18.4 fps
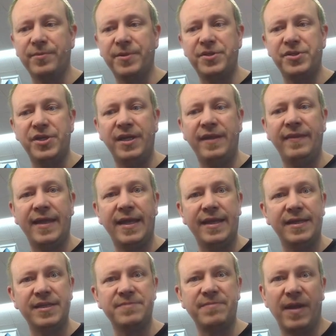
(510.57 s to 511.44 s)
machine
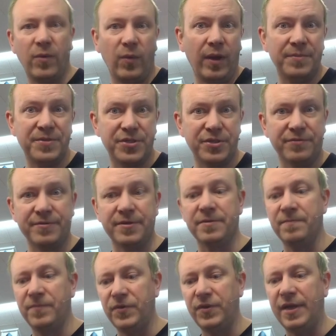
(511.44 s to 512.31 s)
that is my web
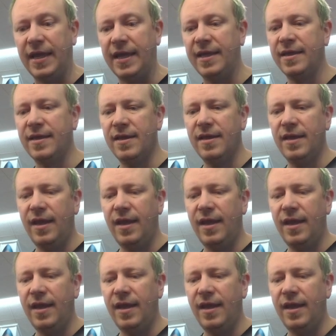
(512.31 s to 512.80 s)
server. Okay.